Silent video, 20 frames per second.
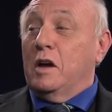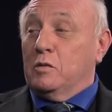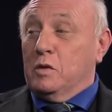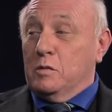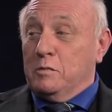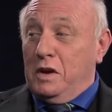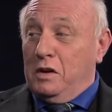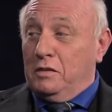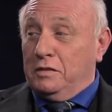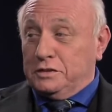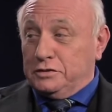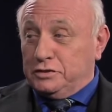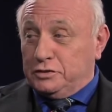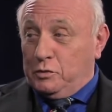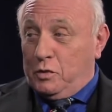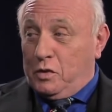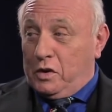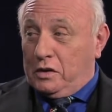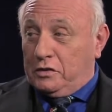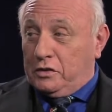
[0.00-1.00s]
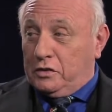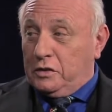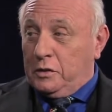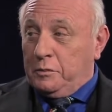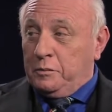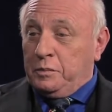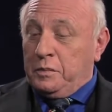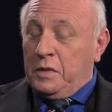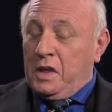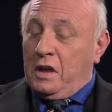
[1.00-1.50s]
they were Melvin Schwartz.
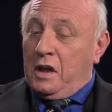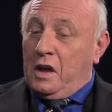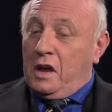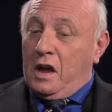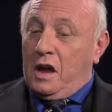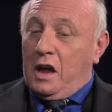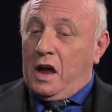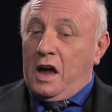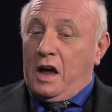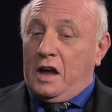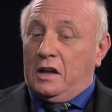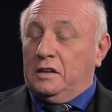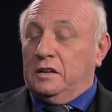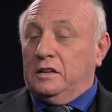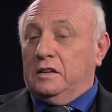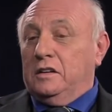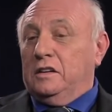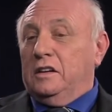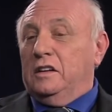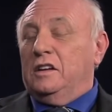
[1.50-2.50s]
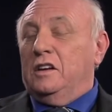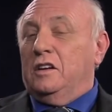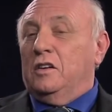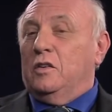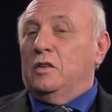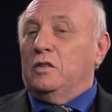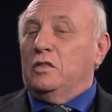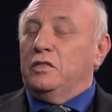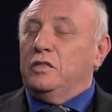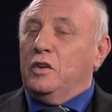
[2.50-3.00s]
and, you
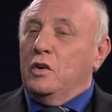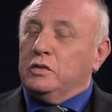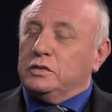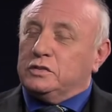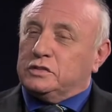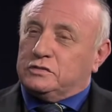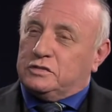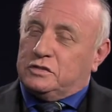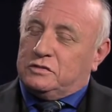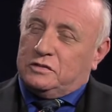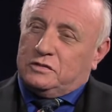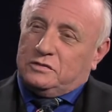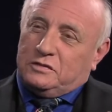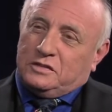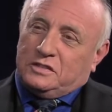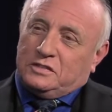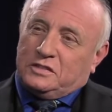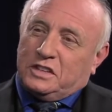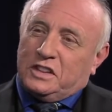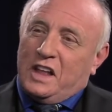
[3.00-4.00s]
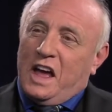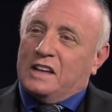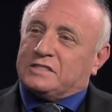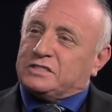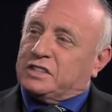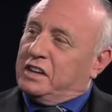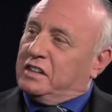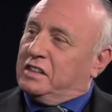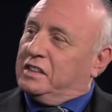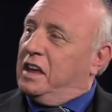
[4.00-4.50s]
know, those
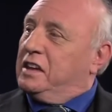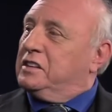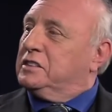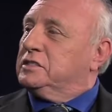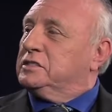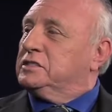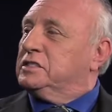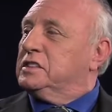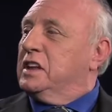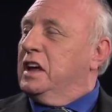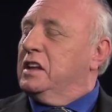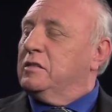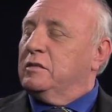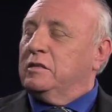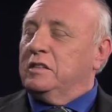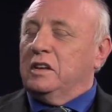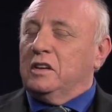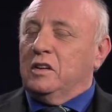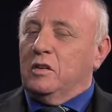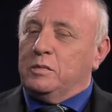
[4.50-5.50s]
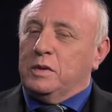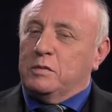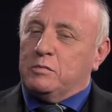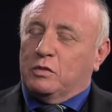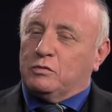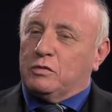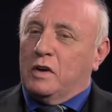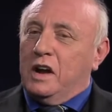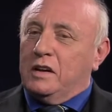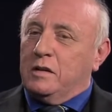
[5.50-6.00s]
classic things that, you know,
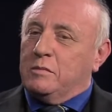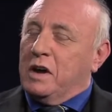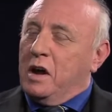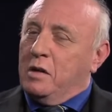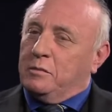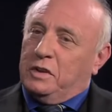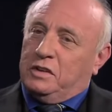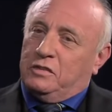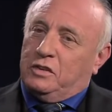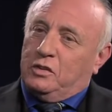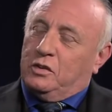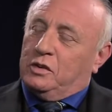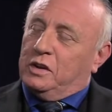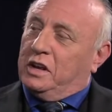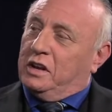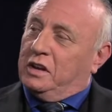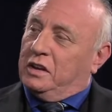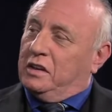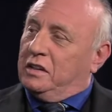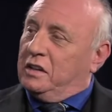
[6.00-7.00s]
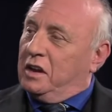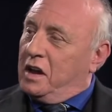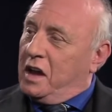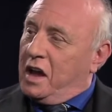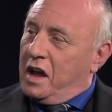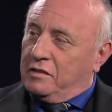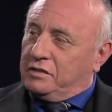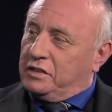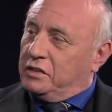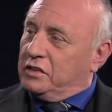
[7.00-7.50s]
people write about me doing and that
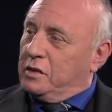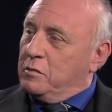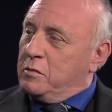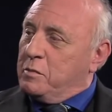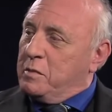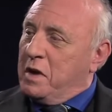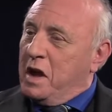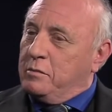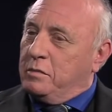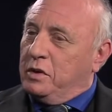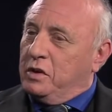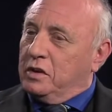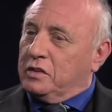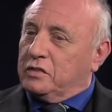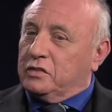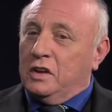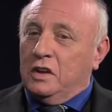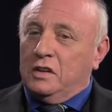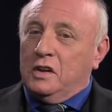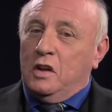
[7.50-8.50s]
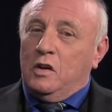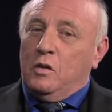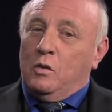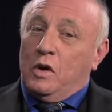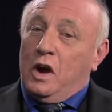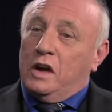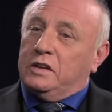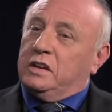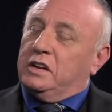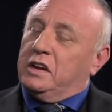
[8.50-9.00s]
I have in some of my books,
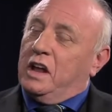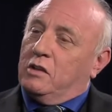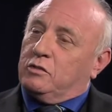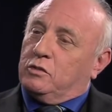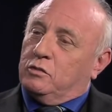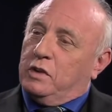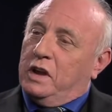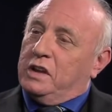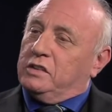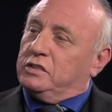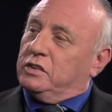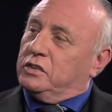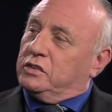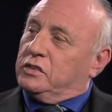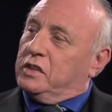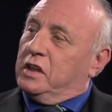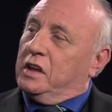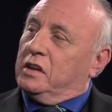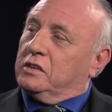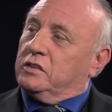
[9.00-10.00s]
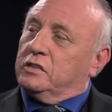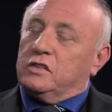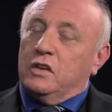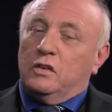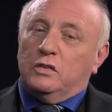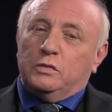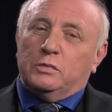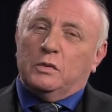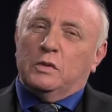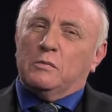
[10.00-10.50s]
where I did outrageous things,
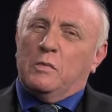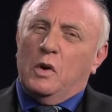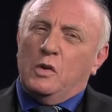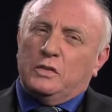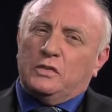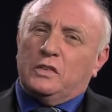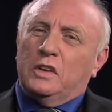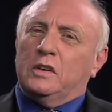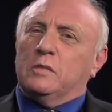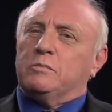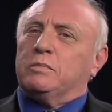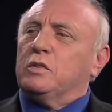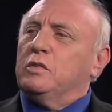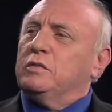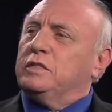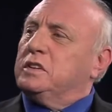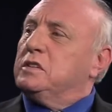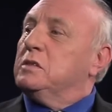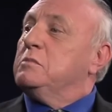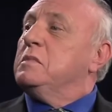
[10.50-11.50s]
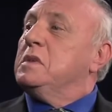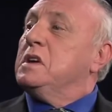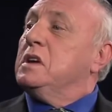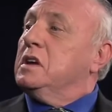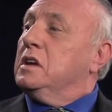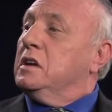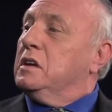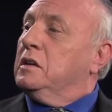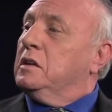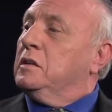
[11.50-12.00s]
those were mostly to prove it to
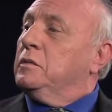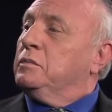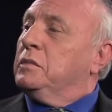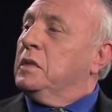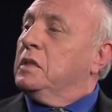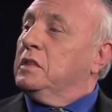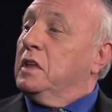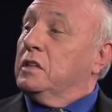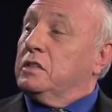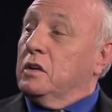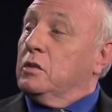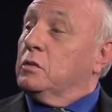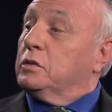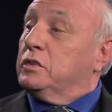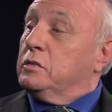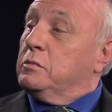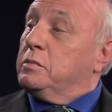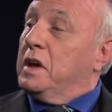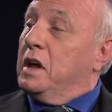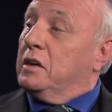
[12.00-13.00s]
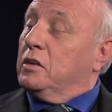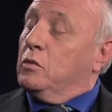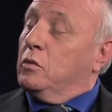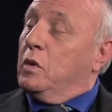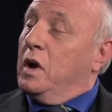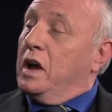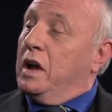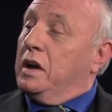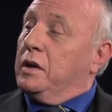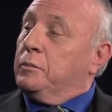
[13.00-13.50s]
me that there was a better
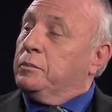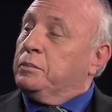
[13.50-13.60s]
way.